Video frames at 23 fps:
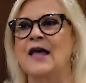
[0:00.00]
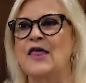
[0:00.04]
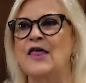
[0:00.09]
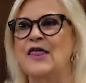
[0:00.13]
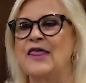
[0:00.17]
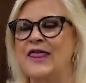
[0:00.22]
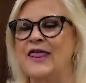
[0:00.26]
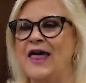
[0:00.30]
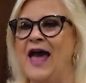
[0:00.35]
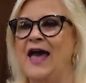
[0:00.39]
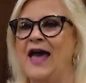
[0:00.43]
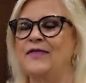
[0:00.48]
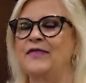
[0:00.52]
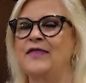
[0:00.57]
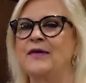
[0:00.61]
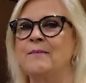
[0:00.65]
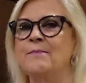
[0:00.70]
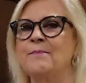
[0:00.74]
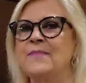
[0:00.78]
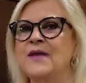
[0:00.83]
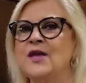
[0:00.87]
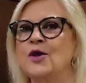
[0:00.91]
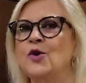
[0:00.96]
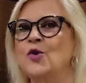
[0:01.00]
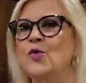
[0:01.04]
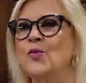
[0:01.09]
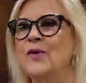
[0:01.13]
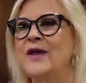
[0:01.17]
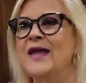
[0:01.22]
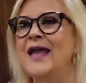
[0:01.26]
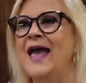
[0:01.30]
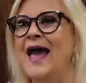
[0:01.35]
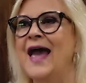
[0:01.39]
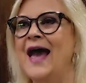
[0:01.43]
that the meal
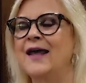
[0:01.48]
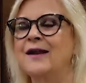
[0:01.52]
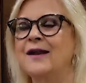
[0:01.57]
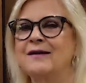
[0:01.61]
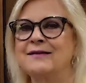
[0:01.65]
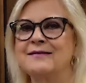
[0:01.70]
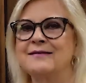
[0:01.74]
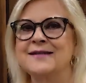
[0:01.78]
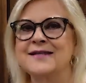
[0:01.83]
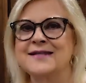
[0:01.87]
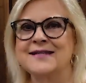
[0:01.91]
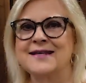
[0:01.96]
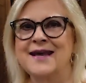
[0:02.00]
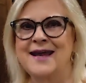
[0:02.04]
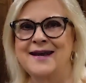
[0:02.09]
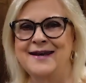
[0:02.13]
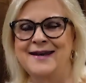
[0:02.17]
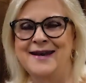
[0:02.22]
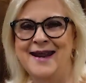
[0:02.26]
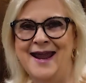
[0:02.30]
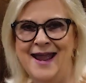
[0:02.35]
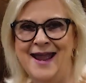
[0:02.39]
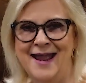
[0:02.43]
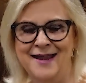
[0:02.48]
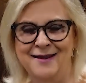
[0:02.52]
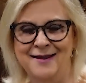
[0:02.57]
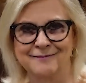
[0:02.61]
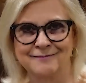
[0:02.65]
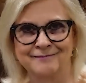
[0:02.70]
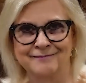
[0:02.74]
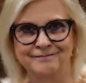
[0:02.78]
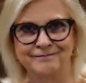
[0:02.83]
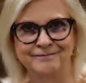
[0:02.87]
we had on Sunday